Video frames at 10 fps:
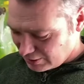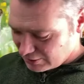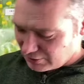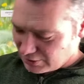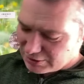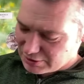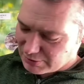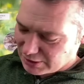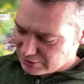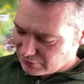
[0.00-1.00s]
And this really
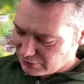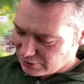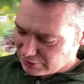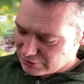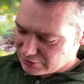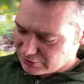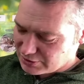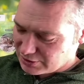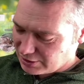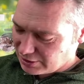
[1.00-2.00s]
smells, so we've got all
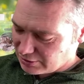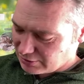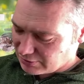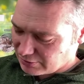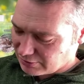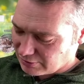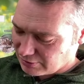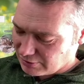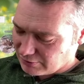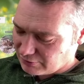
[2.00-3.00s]
sorts in here.
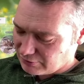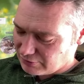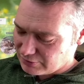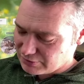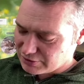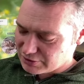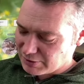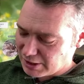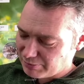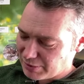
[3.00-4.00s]
It doesn't
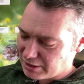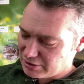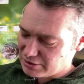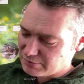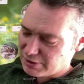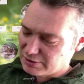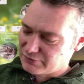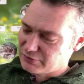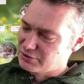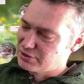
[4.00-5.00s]
smell bad, it just
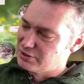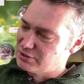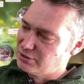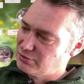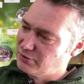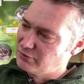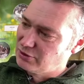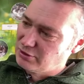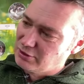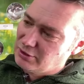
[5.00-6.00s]
smells fusty. So we've
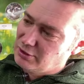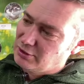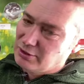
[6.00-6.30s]
got